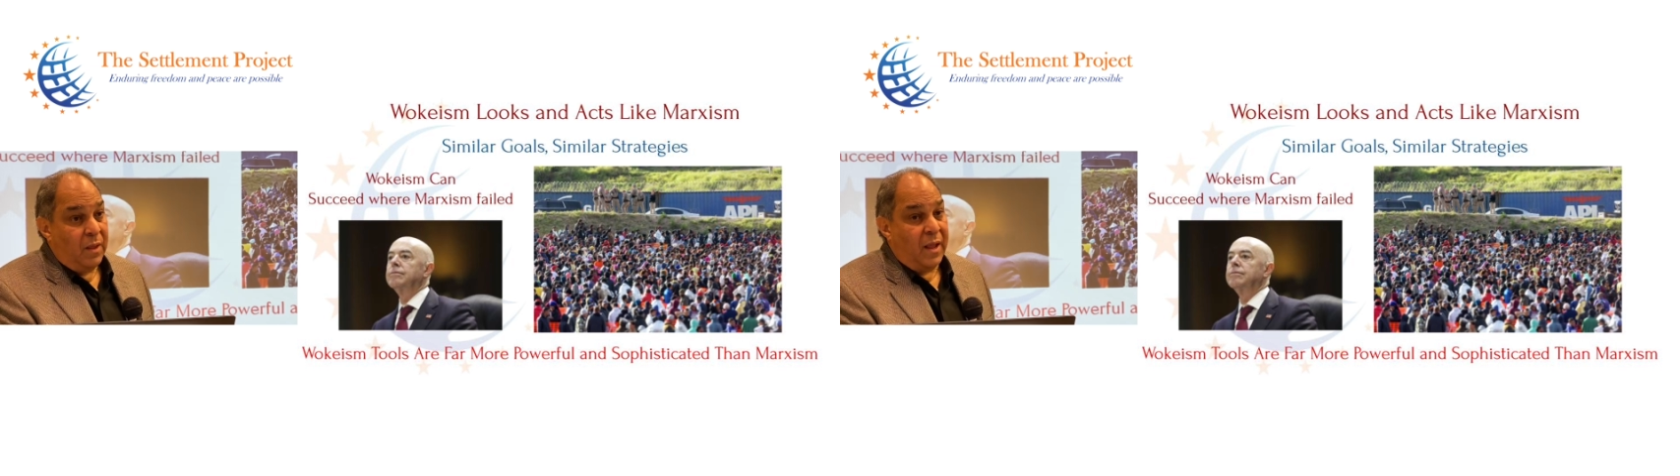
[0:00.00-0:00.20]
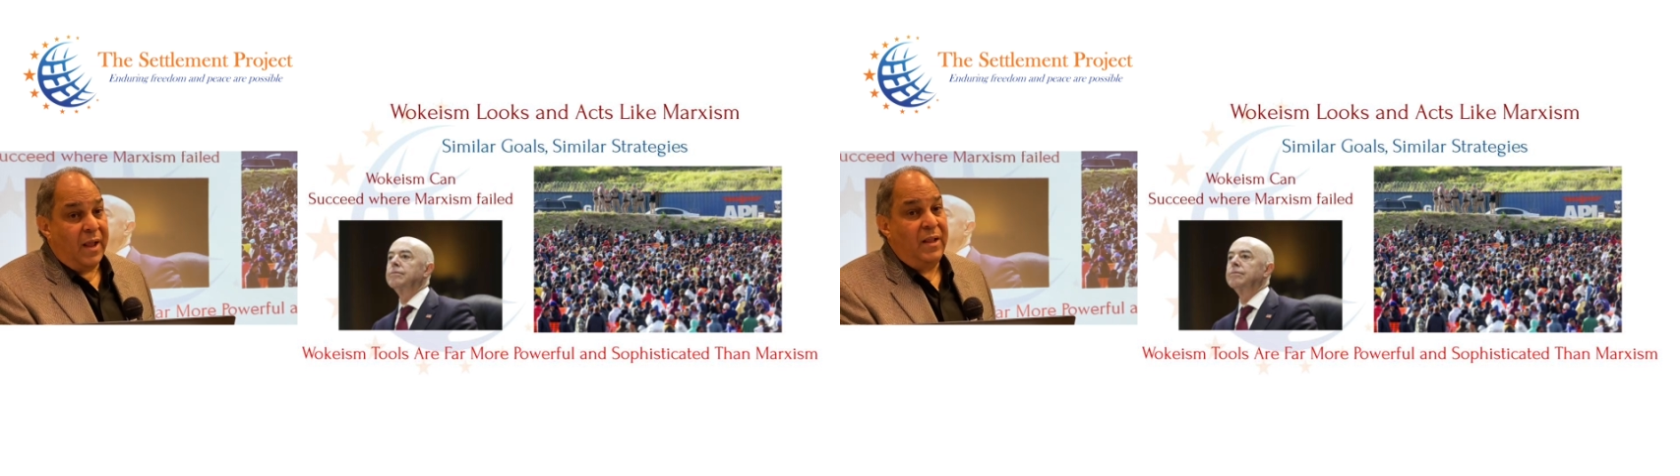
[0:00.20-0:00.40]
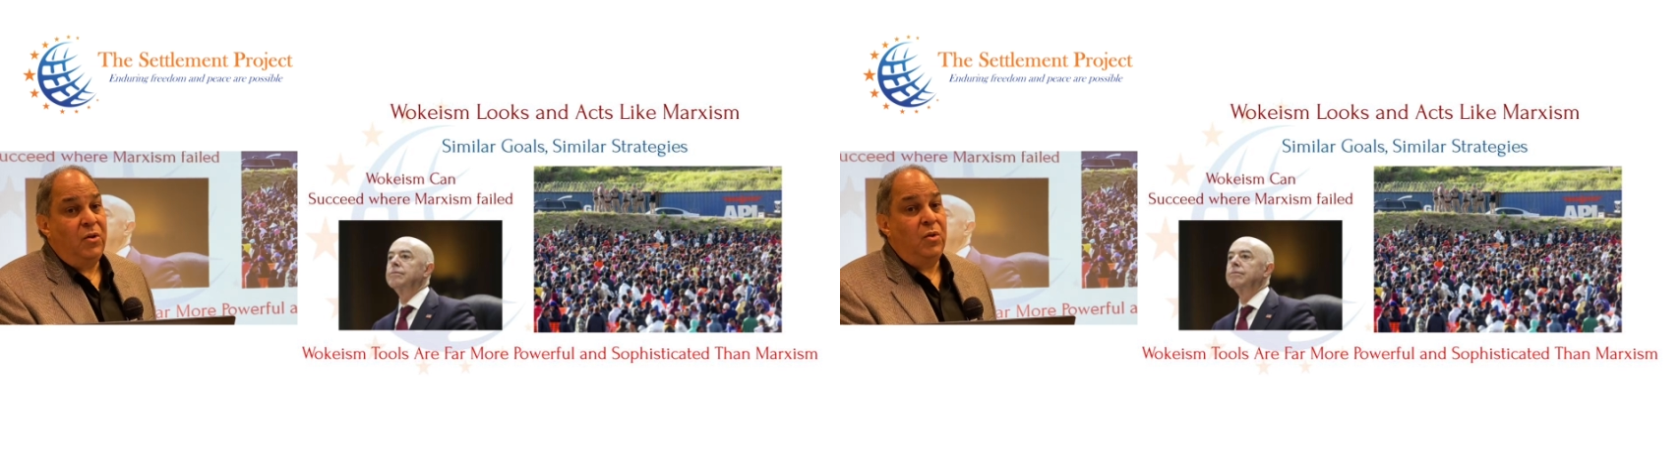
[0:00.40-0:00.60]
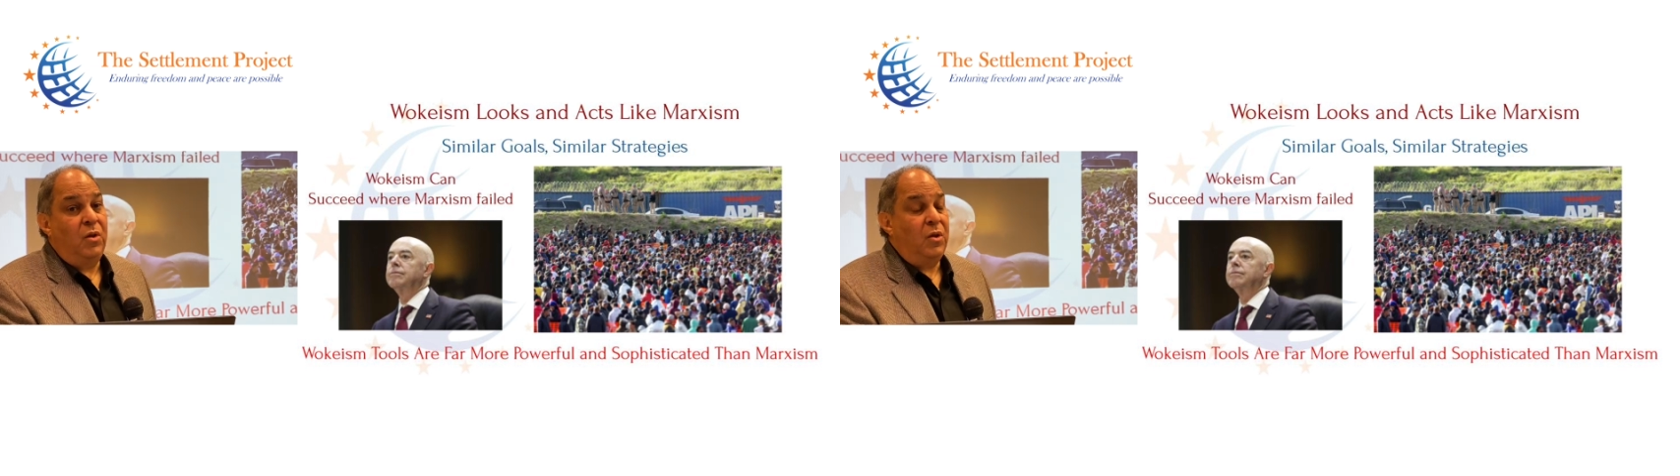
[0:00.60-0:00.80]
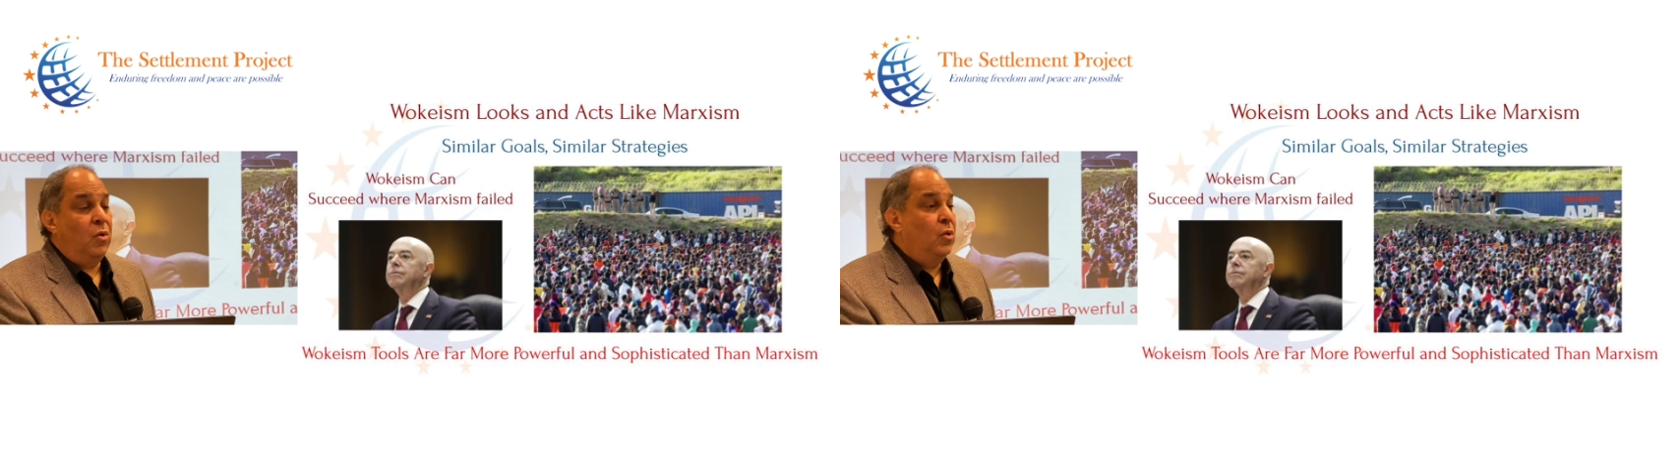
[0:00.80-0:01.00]
And
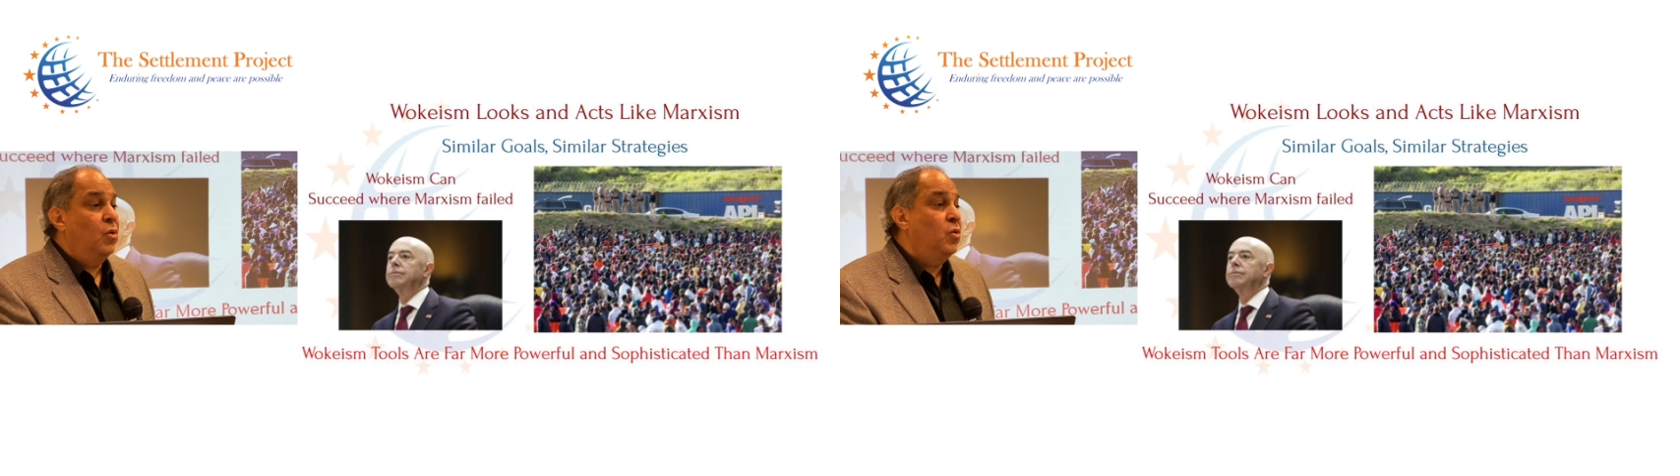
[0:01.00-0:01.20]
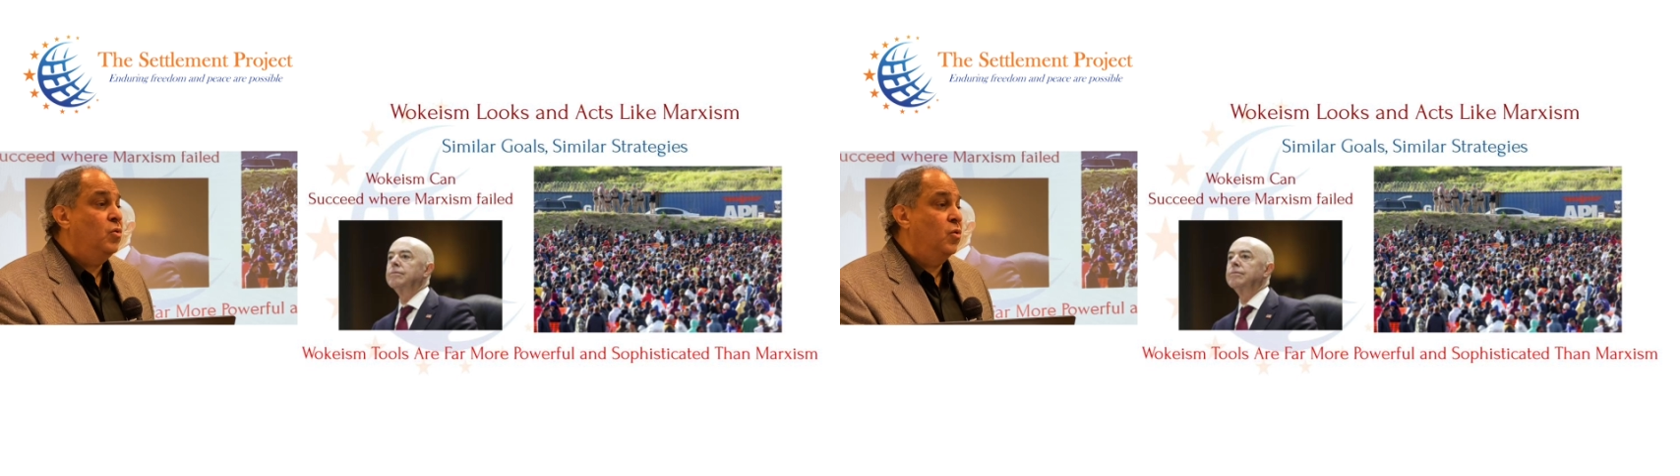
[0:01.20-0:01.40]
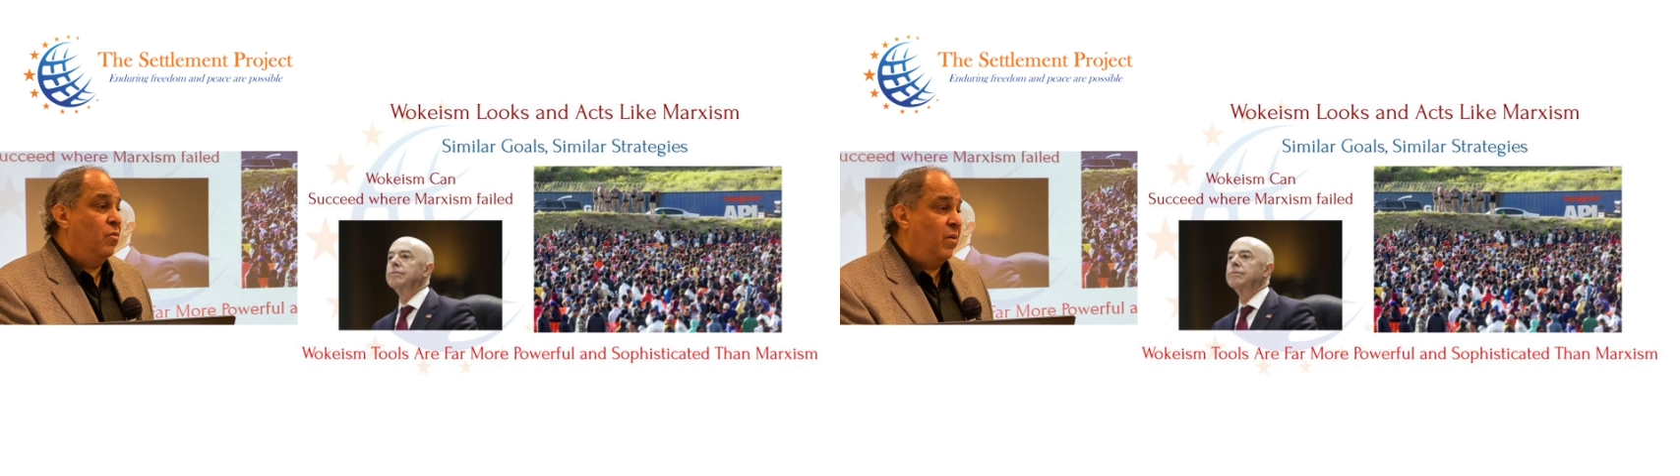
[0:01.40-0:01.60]
you lose your